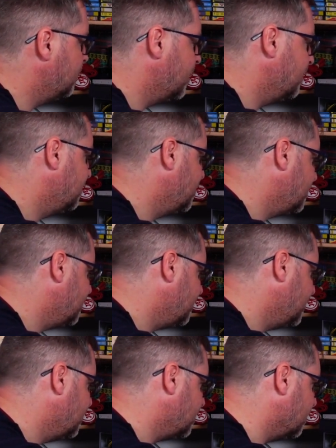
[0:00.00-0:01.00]
No, just
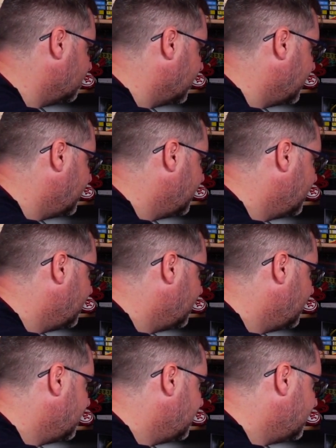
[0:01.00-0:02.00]
install it.
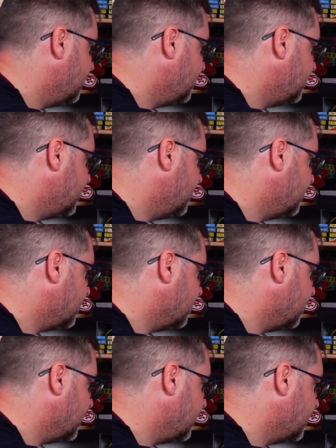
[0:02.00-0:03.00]
Just
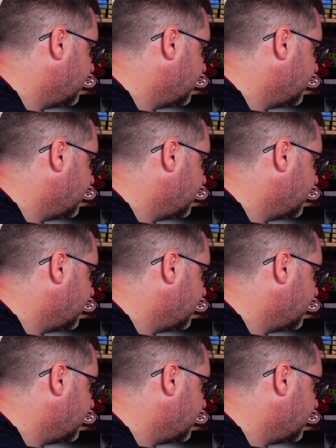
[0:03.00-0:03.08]
install it.